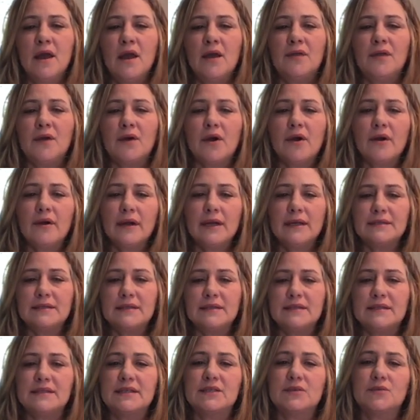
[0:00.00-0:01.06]
there are
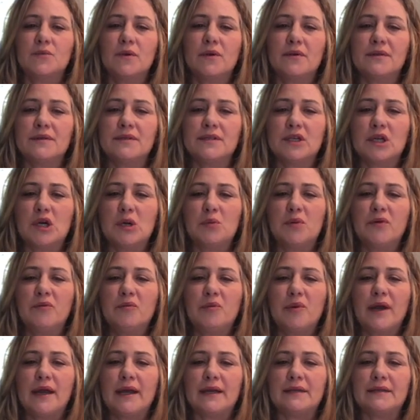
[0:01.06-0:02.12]
instances where the scope of
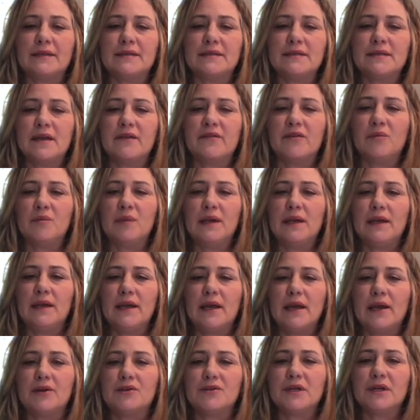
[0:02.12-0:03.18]
practice of a
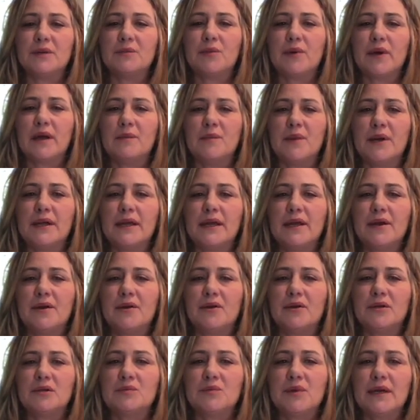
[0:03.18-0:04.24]
pediatric primary care
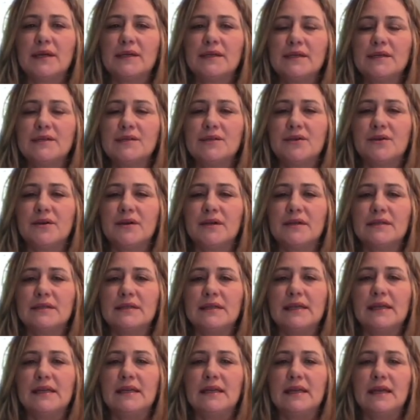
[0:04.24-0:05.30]
nurse practitioner is needed